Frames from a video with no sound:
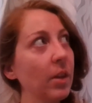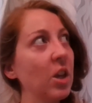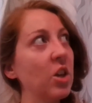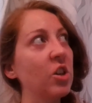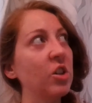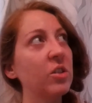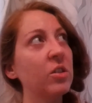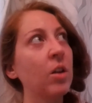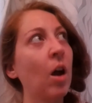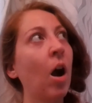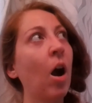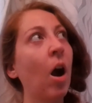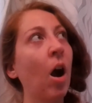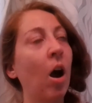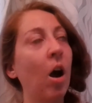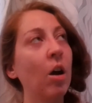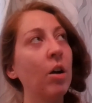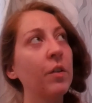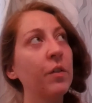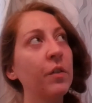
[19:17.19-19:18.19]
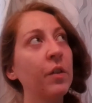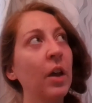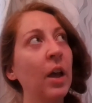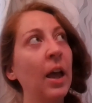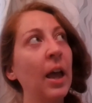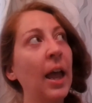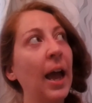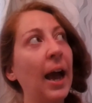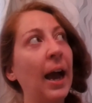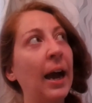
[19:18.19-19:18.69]
you start off
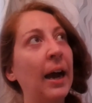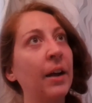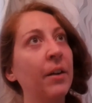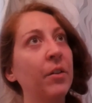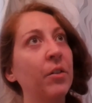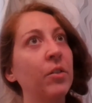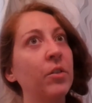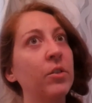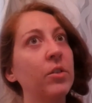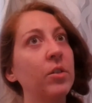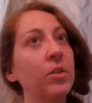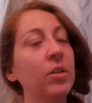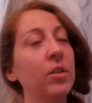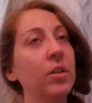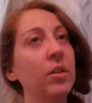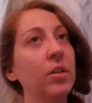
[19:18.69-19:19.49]
and